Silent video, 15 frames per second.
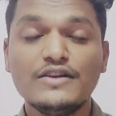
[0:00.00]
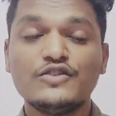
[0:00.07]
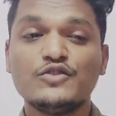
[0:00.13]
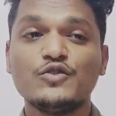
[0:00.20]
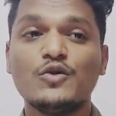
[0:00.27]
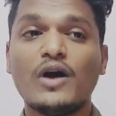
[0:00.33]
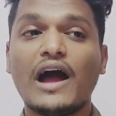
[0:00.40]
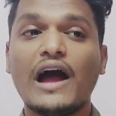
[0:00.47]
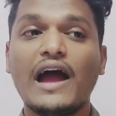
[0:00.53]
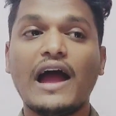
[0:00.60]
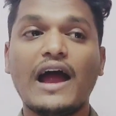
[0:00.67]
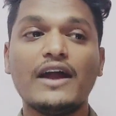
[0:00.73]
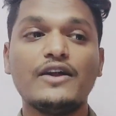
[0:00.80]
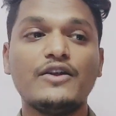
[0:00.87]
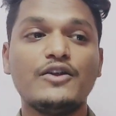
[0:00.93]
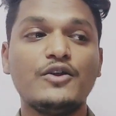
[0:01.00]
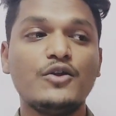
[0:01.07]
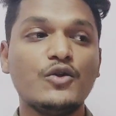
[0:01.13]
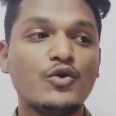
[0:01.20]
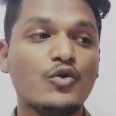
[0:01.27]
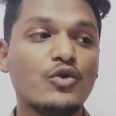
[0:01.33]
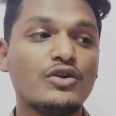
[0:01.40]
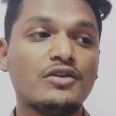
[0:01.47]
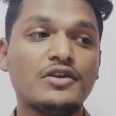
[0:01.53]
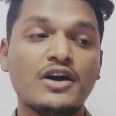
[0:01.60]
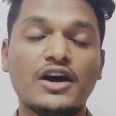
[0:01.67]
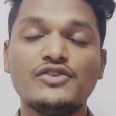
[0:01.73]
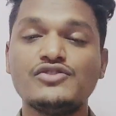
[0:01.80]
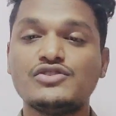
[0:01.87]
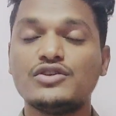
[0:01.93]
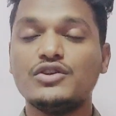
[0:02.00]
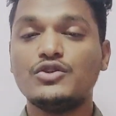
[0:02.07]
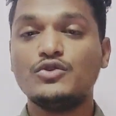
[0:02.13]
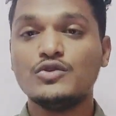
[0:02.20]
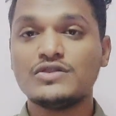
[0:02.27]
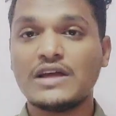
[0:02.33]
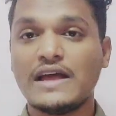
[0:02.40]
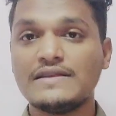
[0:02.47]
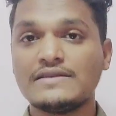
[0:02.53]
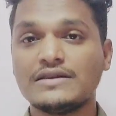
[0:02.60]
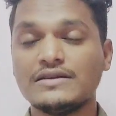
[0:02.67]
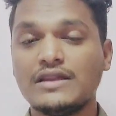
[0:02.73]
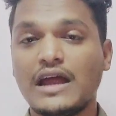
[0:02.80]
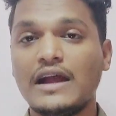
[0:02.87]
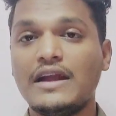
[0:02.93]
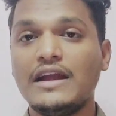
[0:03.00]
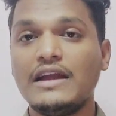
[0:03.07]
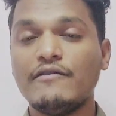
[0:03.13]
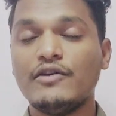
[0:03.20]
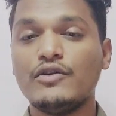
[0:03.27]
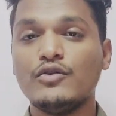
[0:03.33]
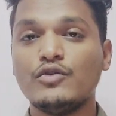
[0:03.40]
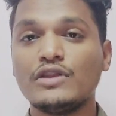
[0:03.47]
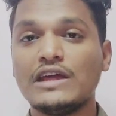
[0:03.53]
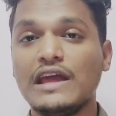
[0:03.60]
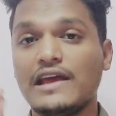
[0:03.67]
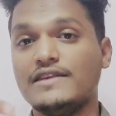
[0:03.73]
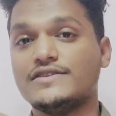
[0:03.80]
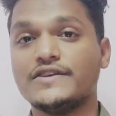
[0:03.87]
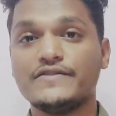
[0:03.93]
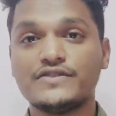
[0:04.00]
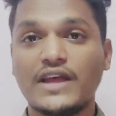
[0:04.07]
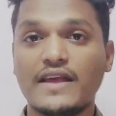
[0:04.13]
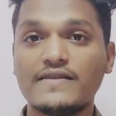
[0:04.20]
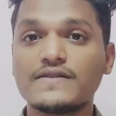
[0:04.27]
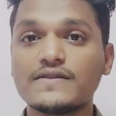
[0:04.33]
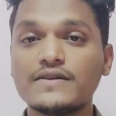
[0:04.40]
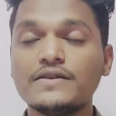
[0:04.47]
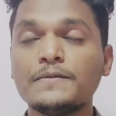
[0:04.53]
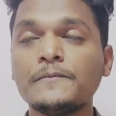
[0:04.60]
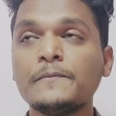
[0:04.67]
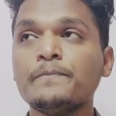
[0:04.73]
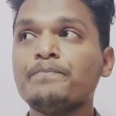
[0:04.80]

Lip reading: So I had no touch to Sanskrit. I didn't even know the S of Sanskrit.